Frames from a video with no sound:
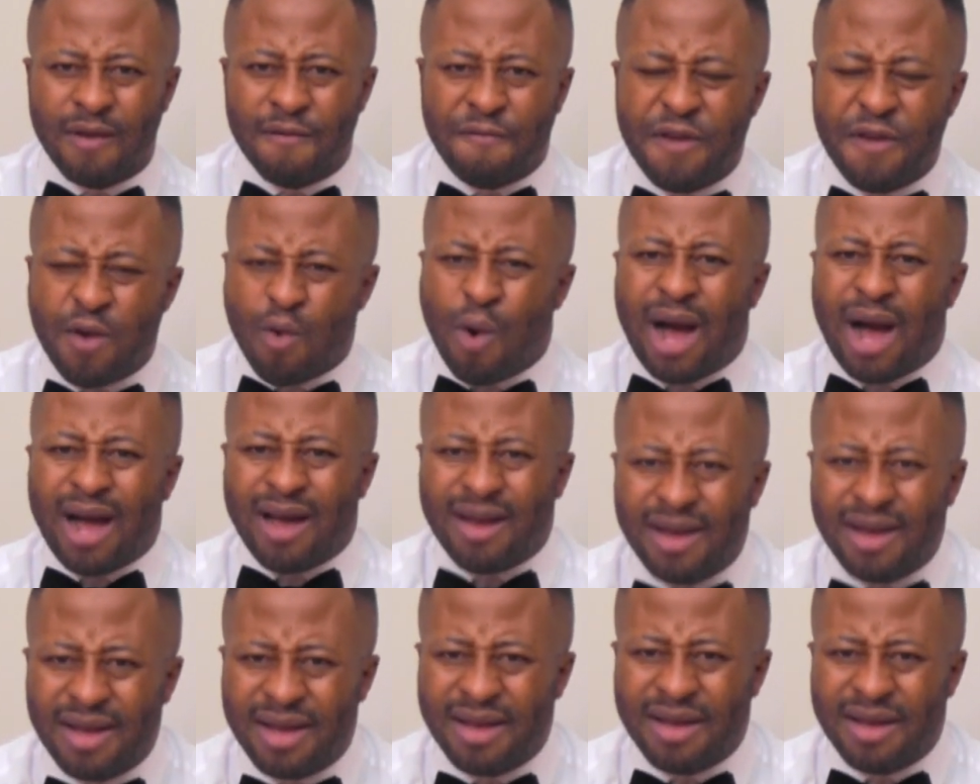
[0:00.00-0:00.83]
Viewer,
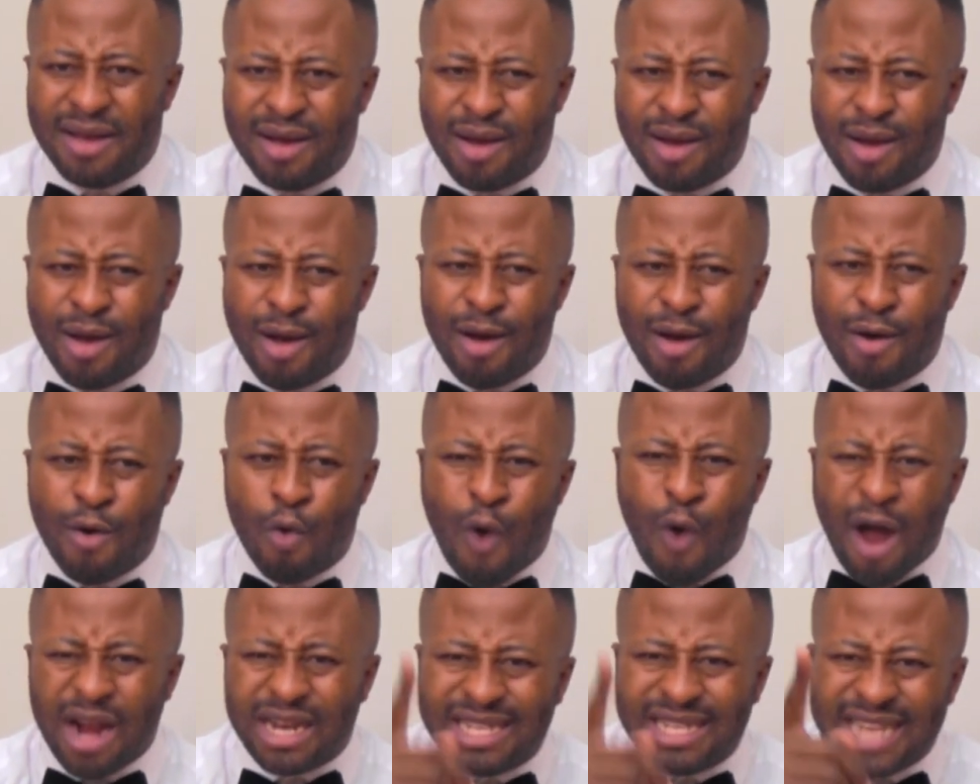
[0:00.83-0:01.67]

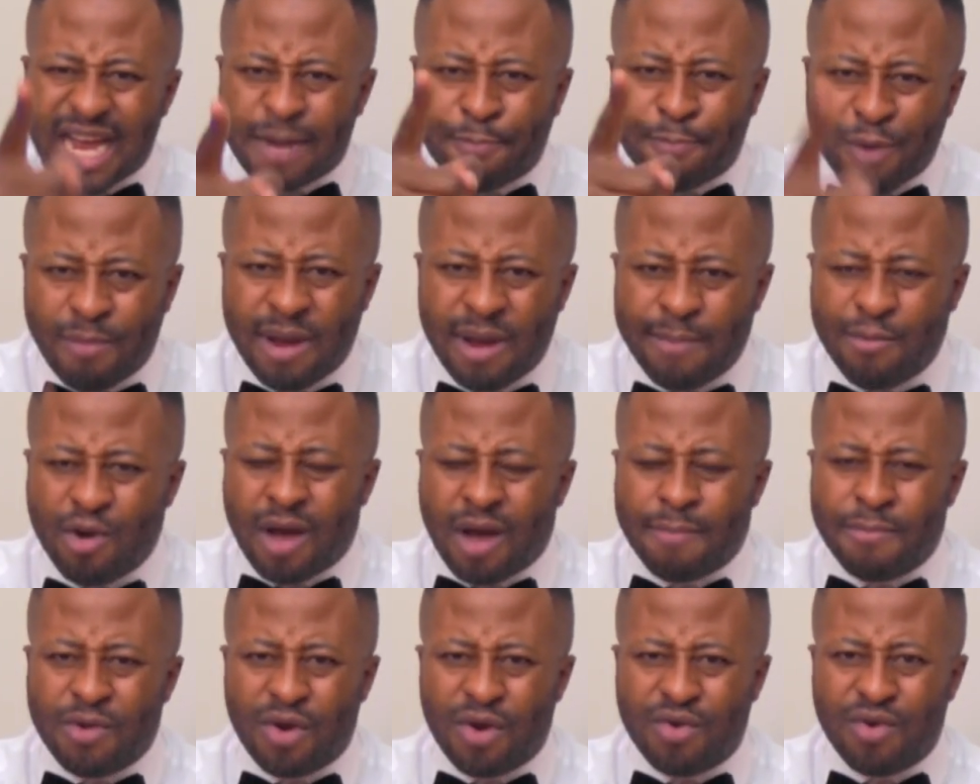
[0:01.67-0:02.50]
what is that problem
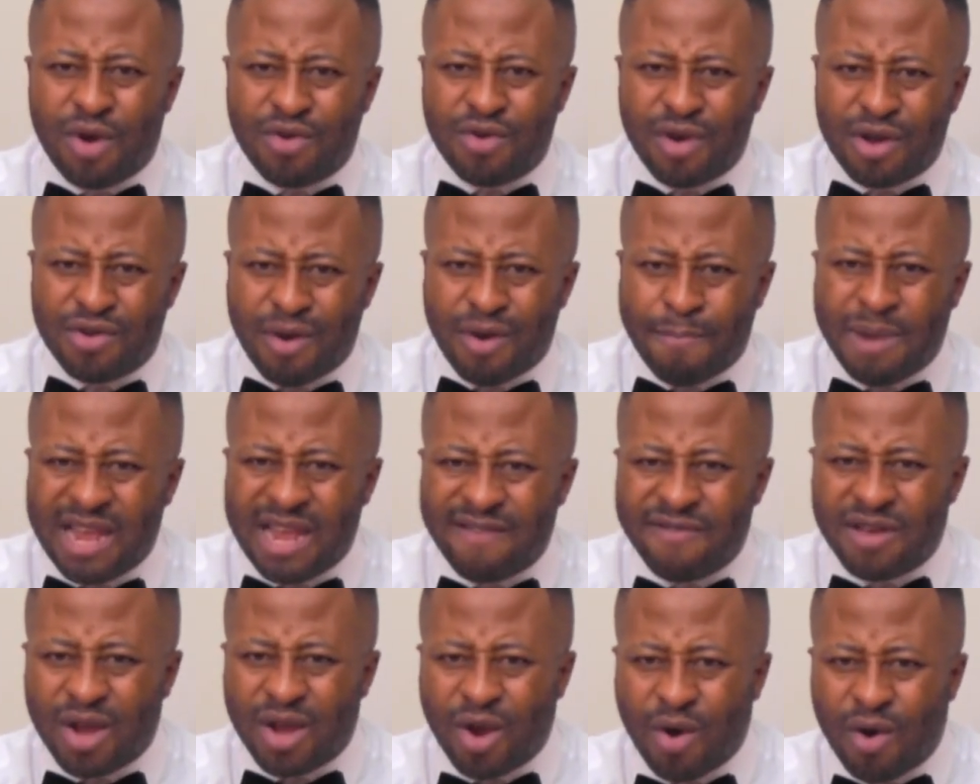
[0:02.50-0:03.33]
you are
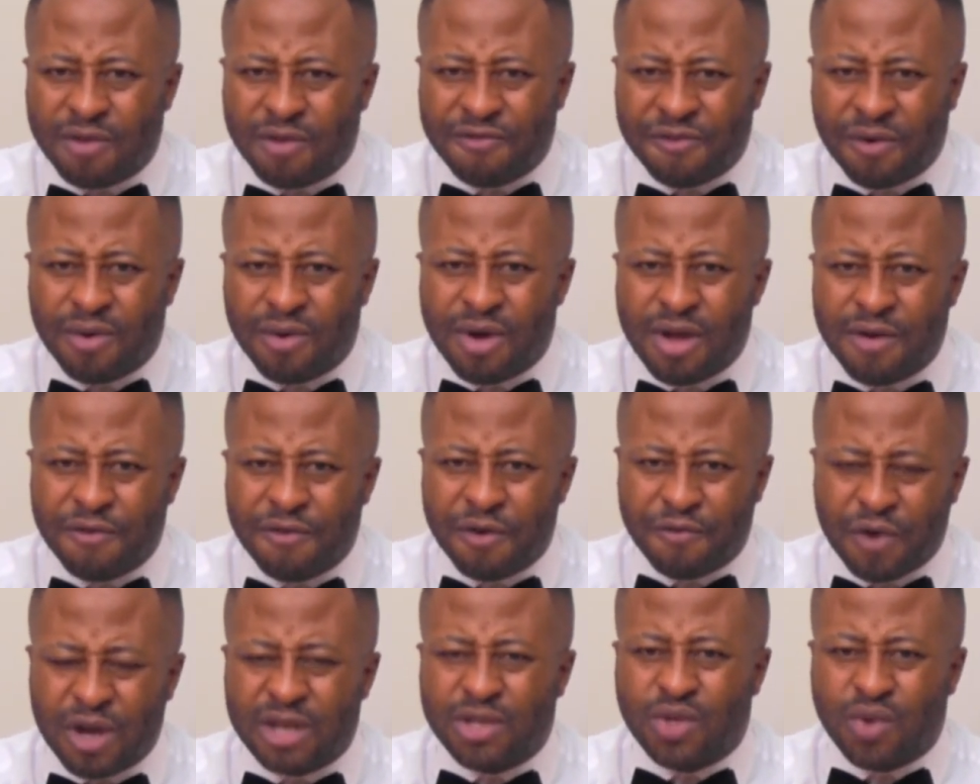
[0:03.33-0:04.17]
believing God for
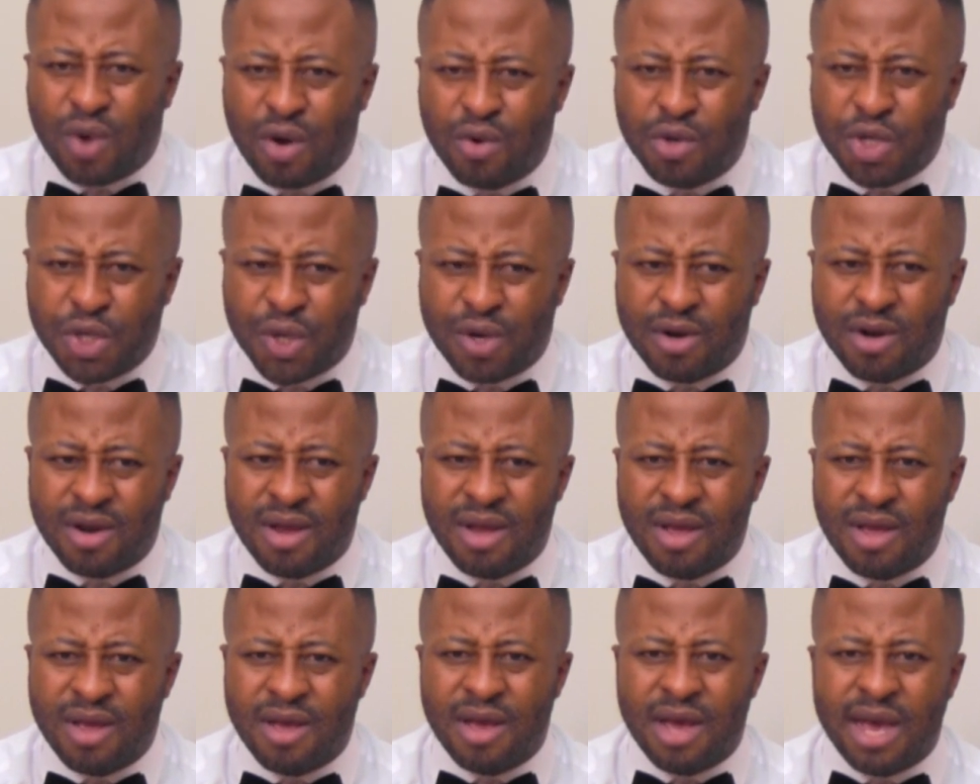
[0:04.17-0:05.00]
a solution?
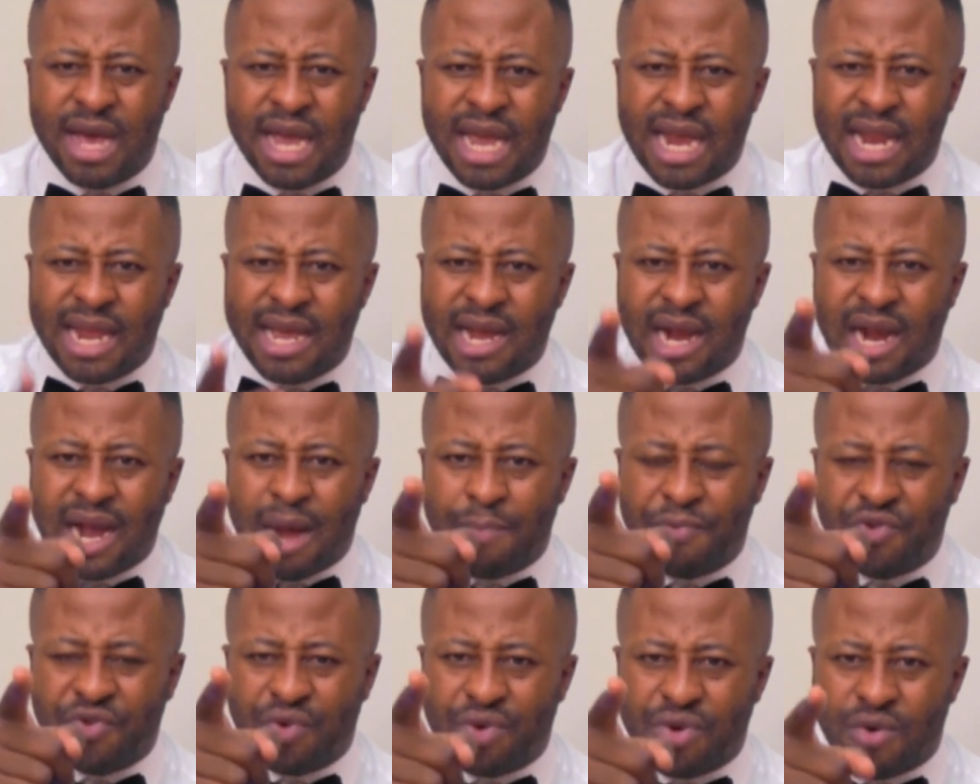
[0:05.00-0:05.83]
Healing
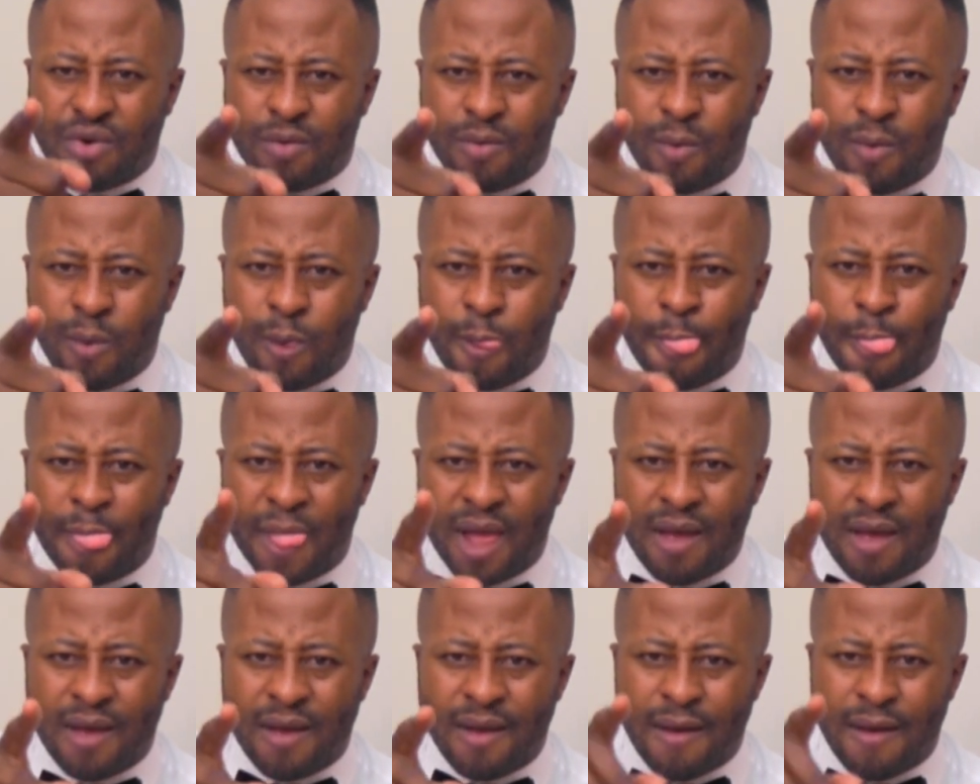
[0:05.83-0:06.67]
comes to you.
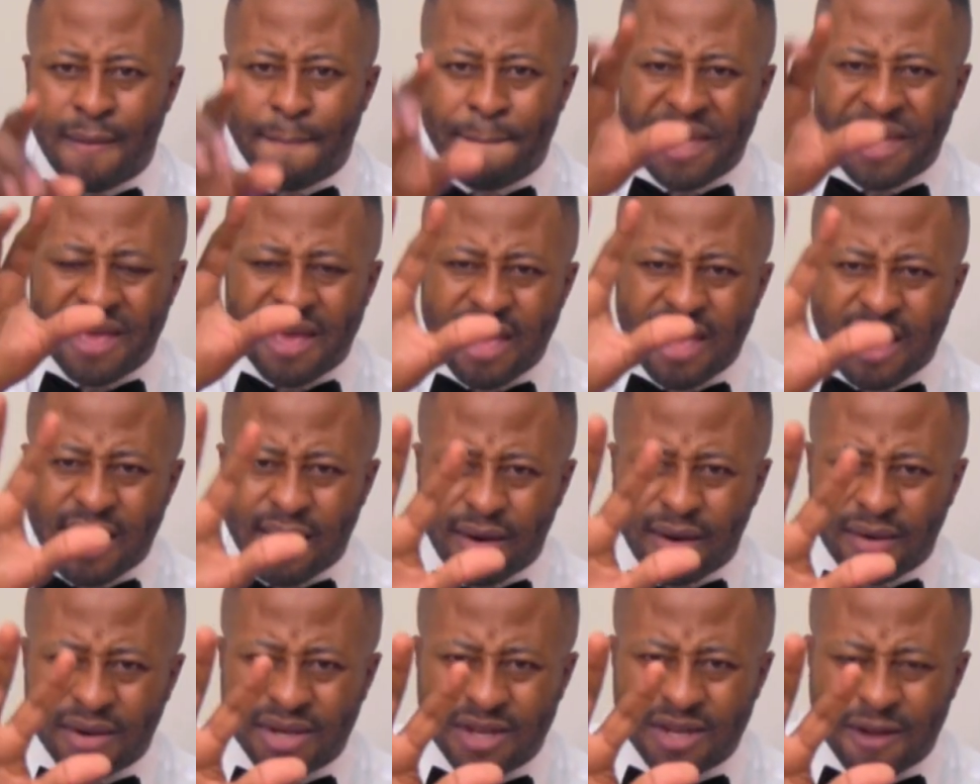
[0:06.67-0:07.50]
Be
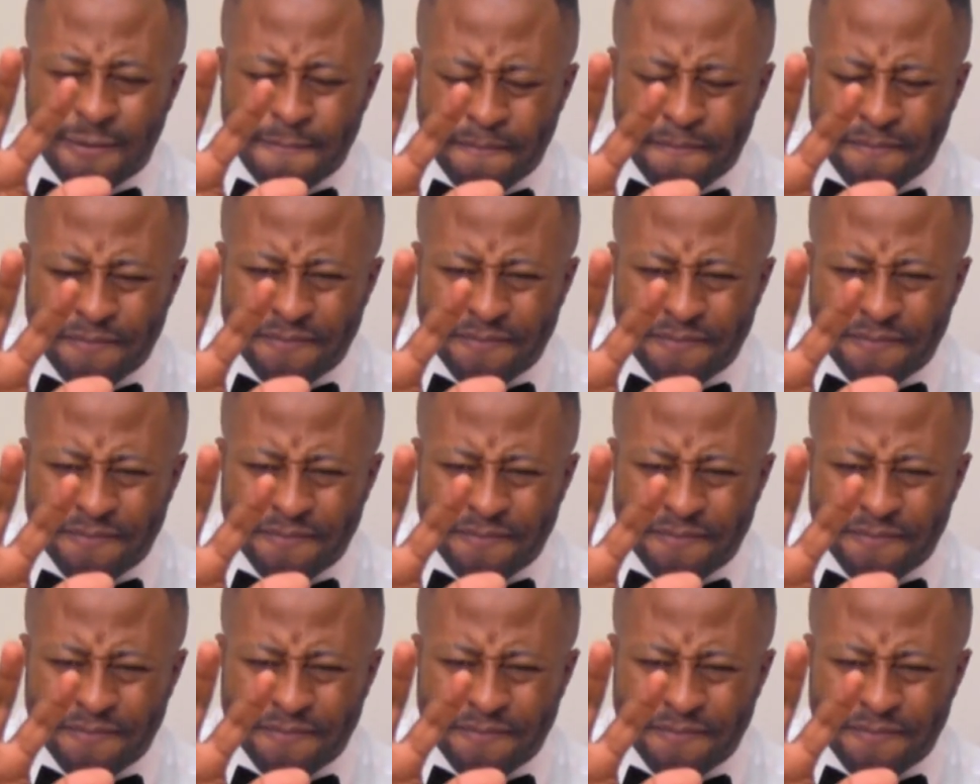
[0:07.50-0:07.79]
healed.